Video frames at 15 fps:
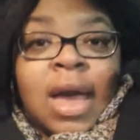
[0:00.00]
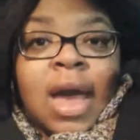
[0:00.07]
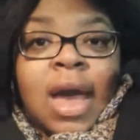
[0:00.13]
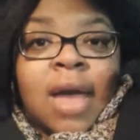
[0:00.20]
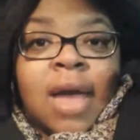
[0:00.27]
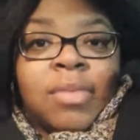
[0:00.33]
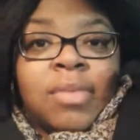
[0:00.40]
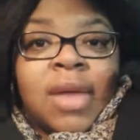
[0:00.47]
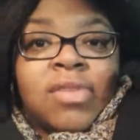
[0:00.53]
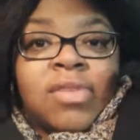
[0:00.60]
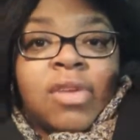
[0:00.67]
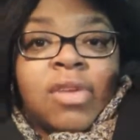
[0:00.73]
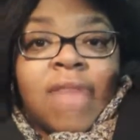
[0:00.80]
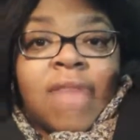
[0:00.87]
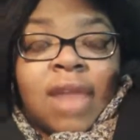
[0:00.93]
And
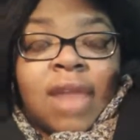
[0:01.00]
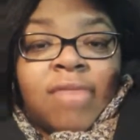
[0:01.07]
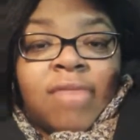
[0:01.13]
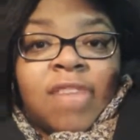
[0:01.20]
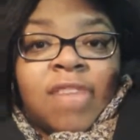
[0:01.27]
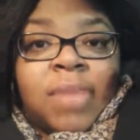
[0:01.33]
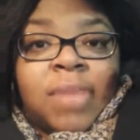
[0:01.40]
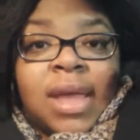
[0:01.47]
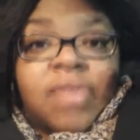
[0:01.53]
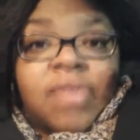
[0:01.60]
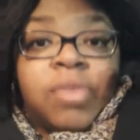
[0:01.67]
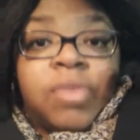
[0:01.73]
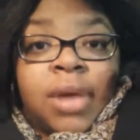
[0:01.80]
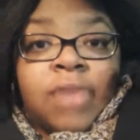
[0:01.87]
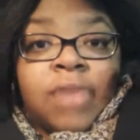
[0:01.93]
so that investment
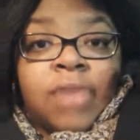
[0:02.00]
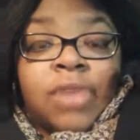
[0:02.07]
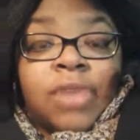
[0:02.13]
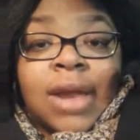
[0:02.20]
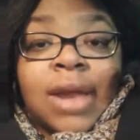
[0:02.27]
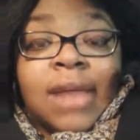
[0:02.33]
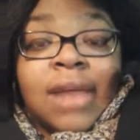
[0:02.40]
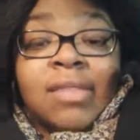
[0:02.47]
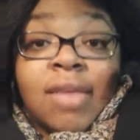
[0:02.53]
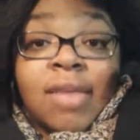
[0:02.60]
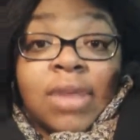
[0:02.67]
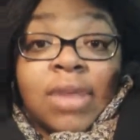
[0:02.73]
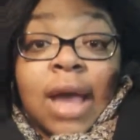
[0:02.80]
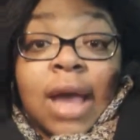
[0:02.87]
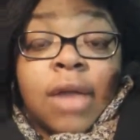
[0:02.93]
is
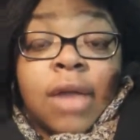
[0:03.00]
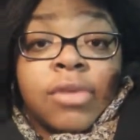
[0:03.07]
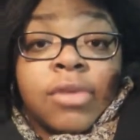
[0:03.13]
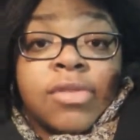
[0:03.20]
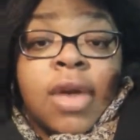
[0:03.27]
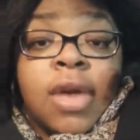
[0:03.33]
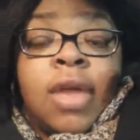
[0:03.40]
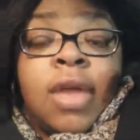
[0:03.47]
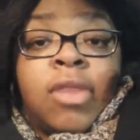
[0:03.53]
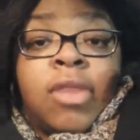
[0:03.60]
$397.